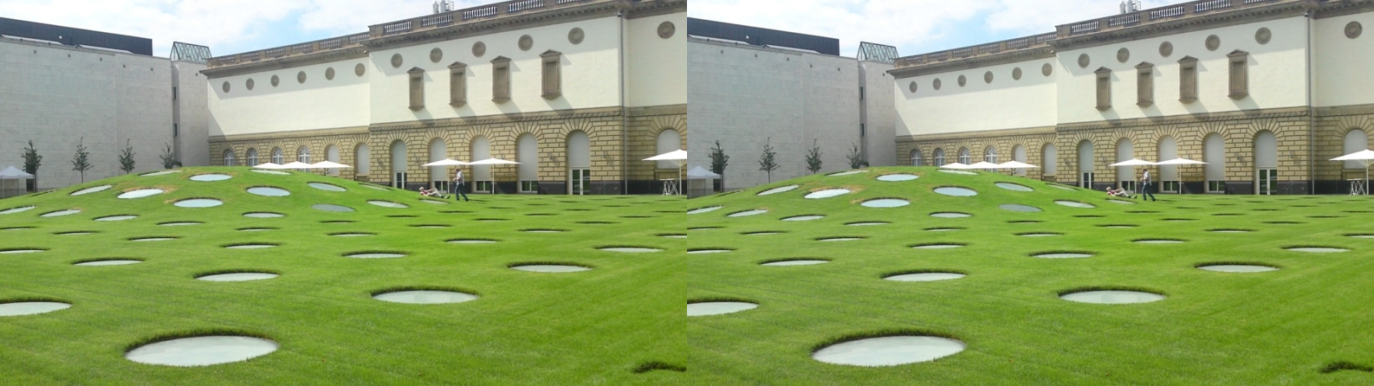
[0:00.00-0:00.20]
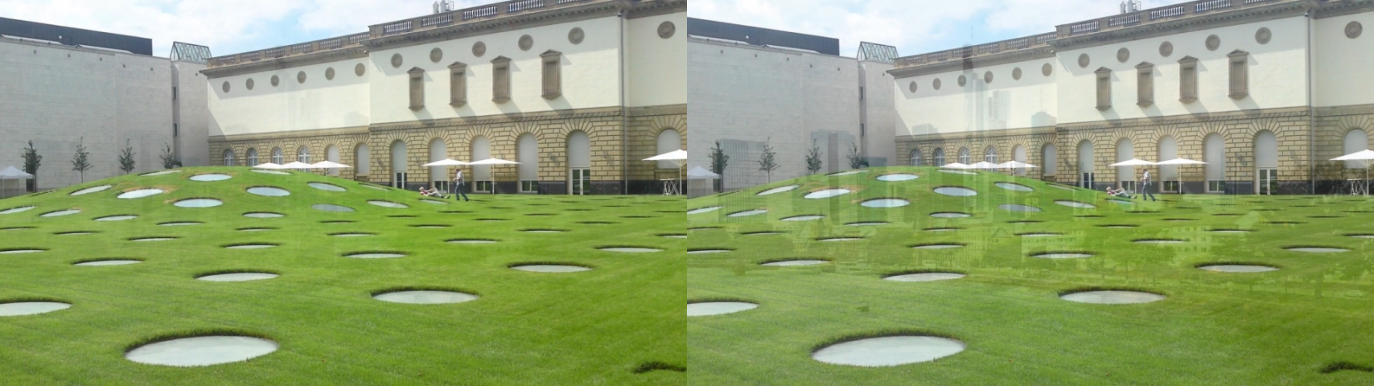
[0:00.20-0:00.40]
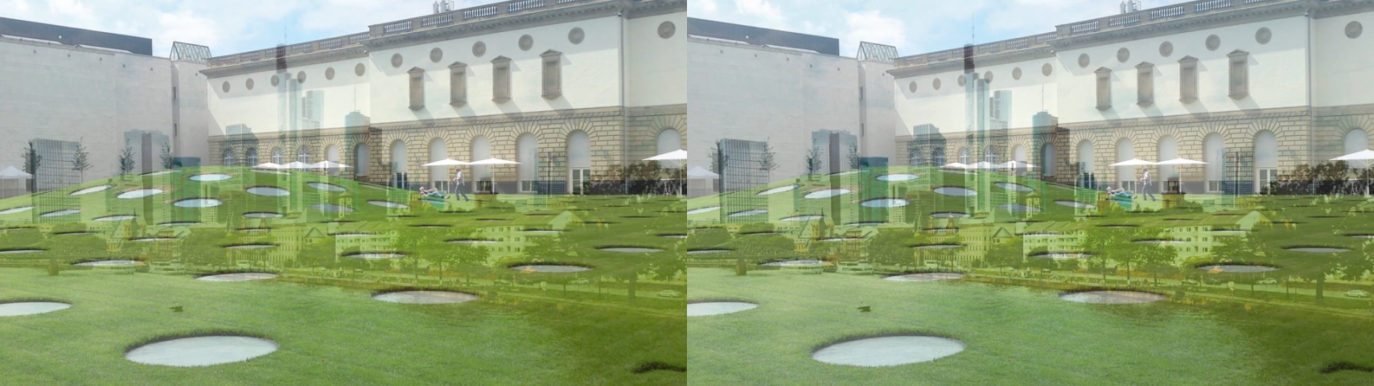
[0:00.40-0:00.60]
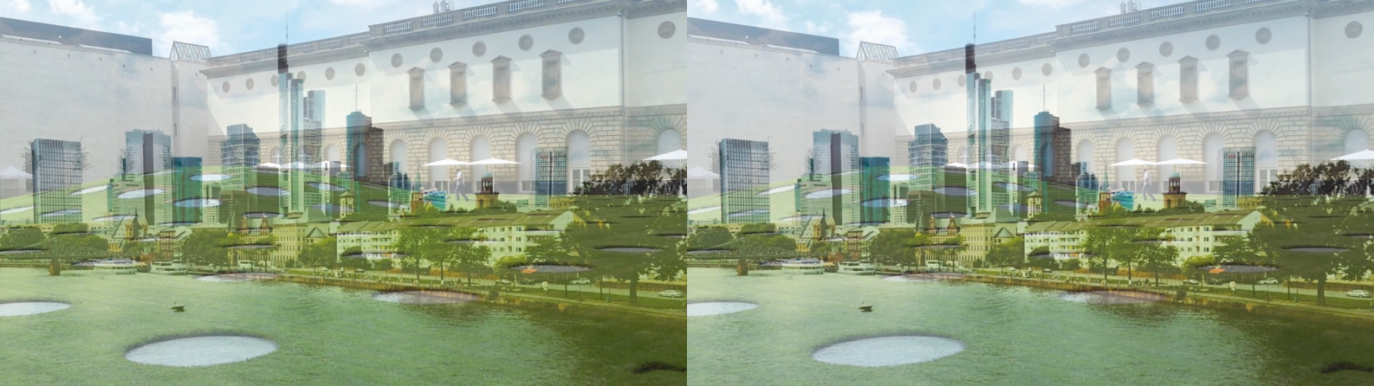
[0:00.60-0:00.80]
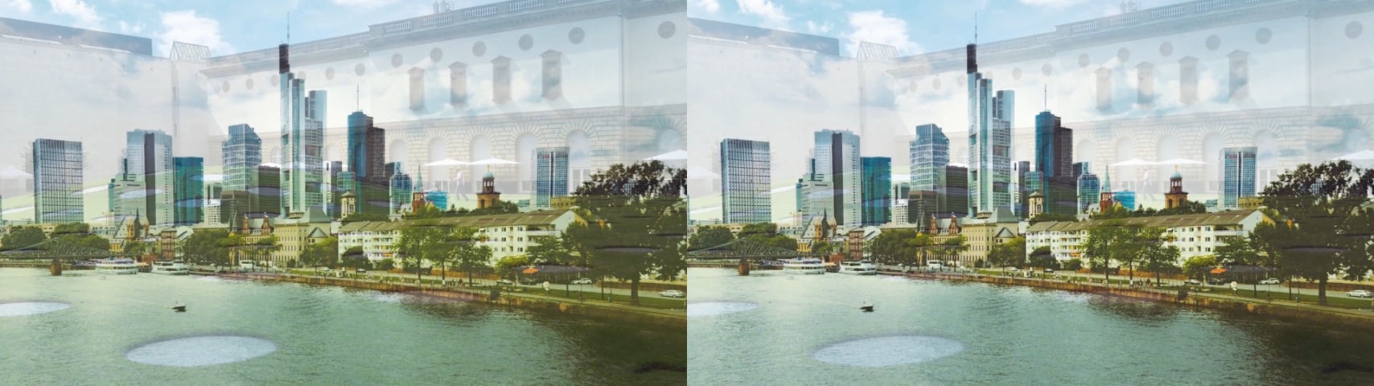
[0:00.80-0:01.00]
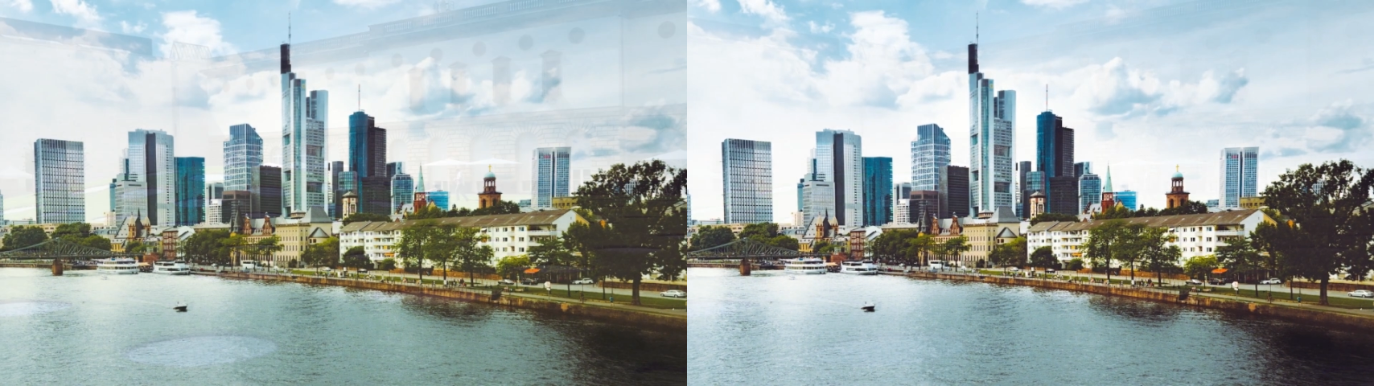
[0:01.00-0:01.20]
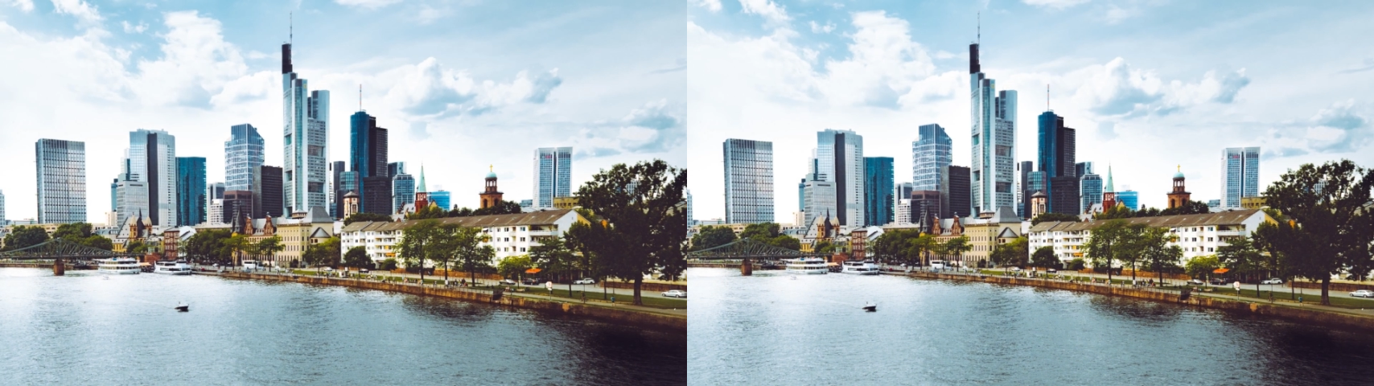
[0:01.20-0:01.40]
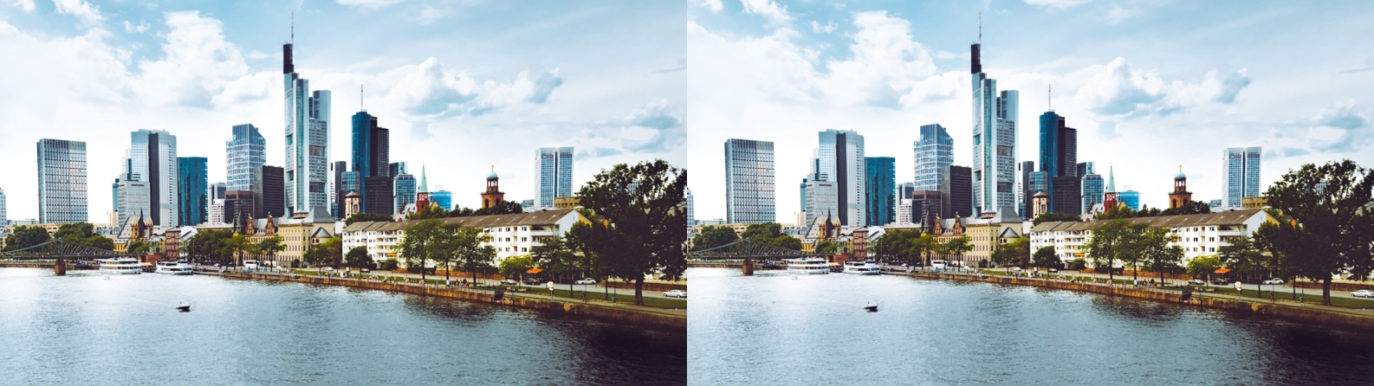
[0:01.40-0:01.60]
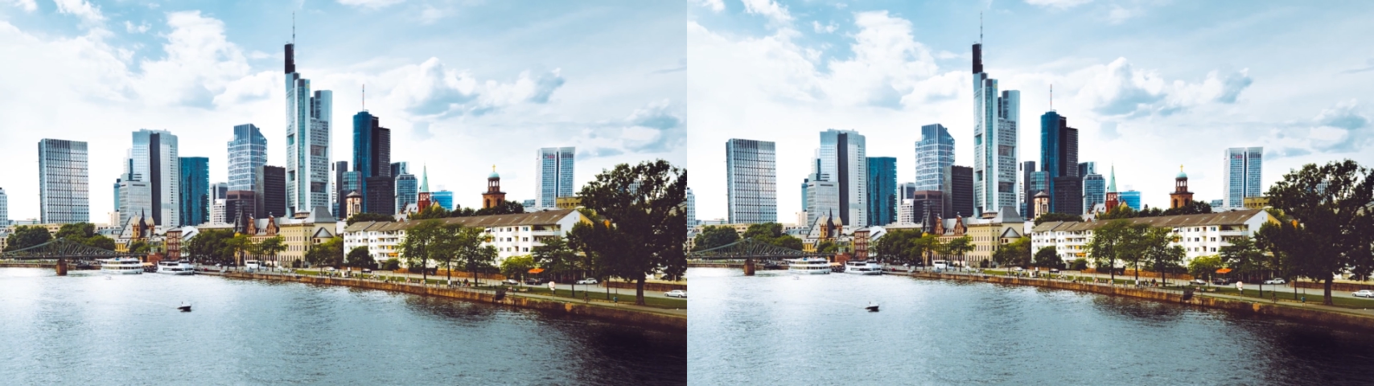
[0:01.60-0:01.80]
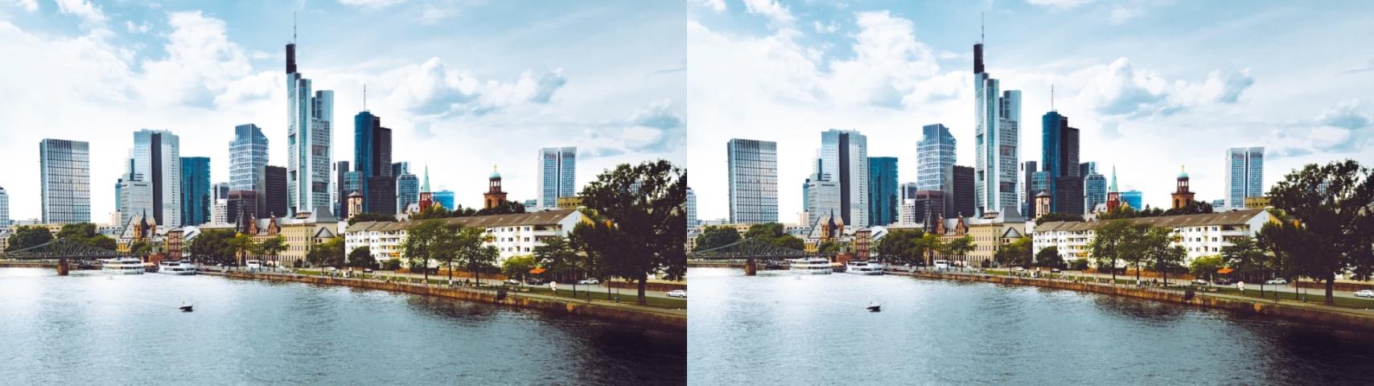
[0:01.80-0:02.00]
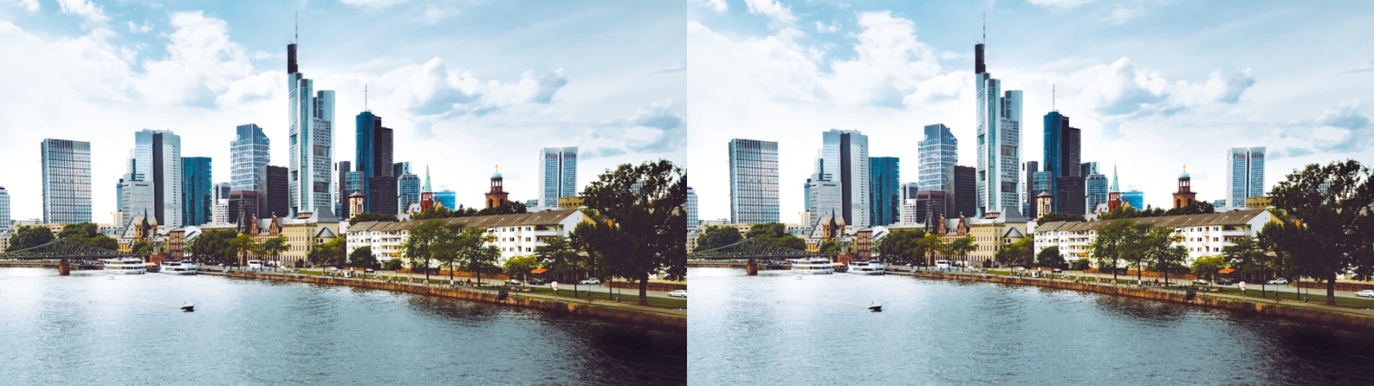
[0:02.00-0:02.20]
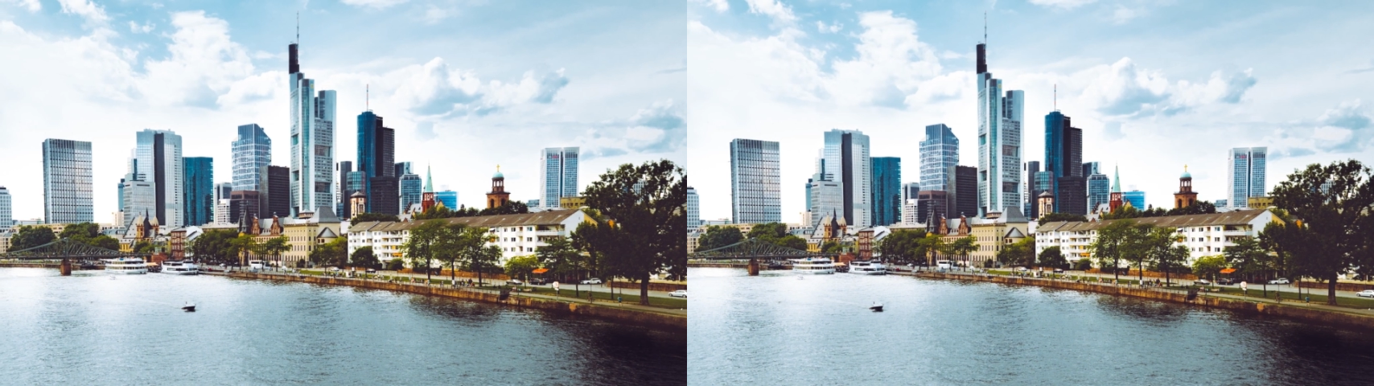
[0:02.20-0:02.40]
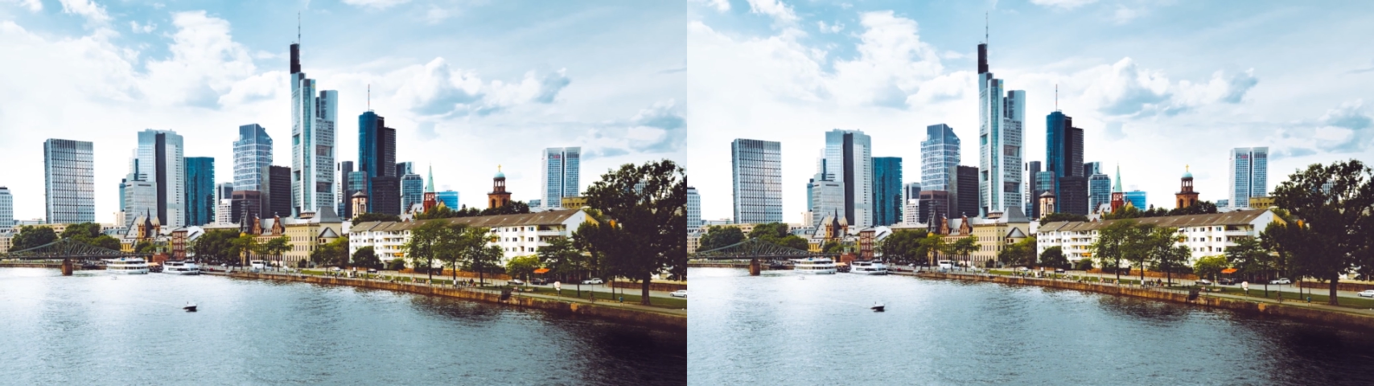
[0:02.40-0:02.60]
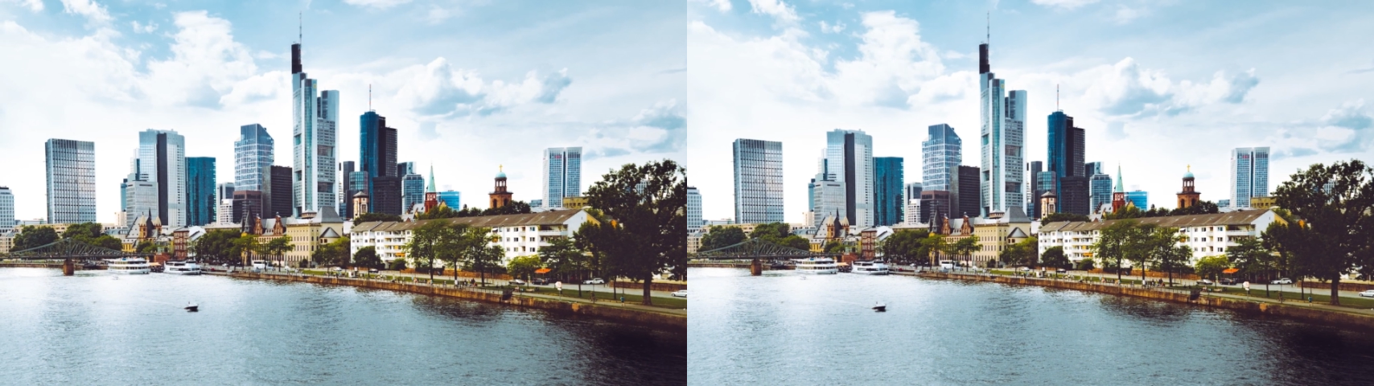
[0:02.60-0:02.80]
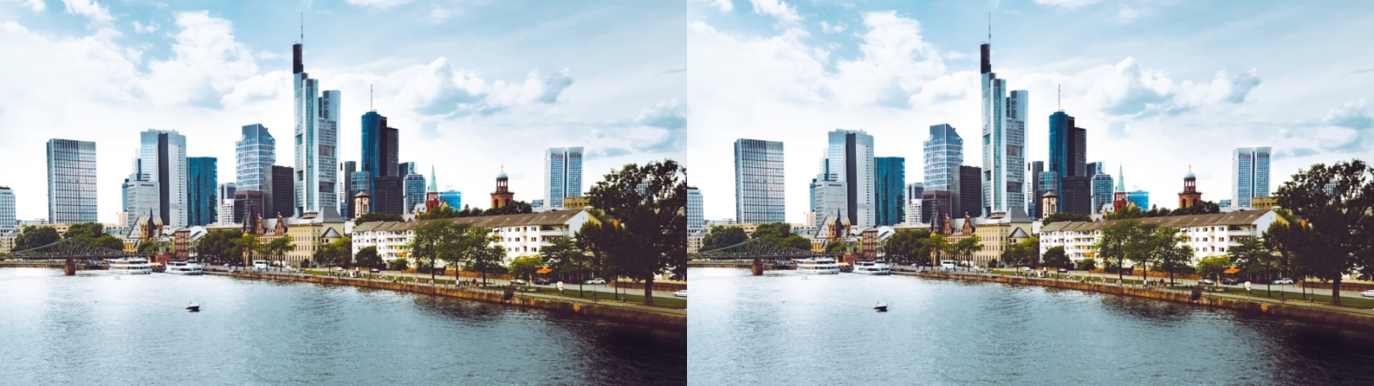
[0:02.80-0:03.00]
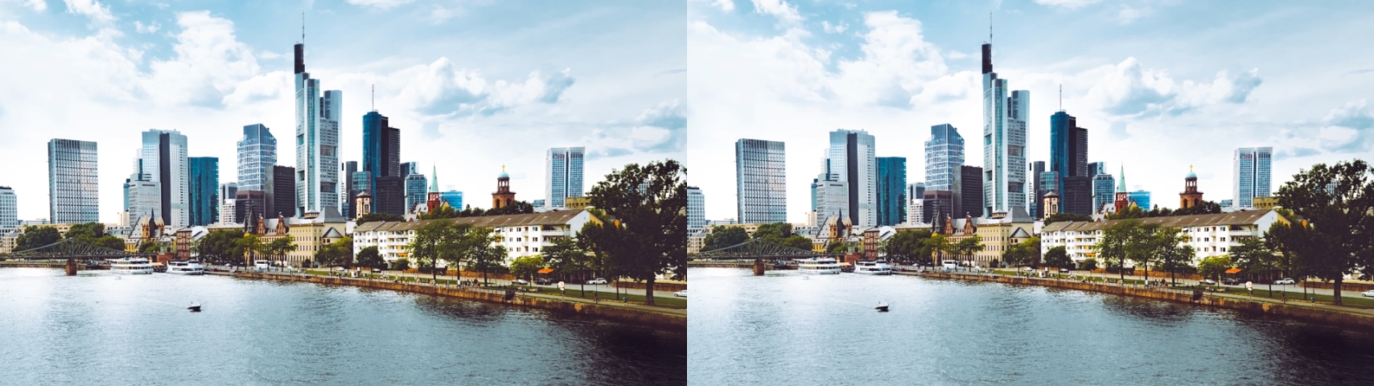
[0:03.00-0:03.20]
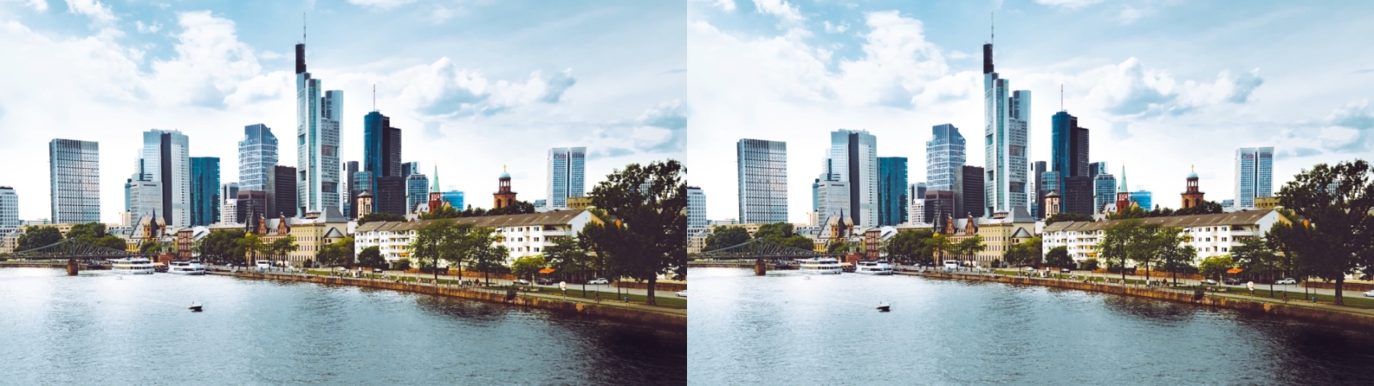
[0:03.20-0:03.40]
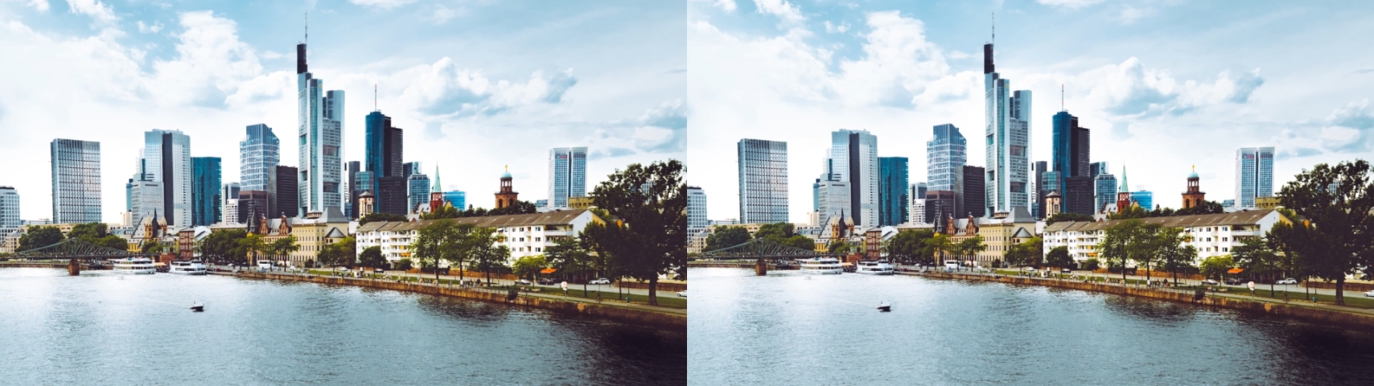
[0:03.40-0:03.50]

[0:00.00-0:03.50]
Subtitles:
Nobody's mouth can be seen.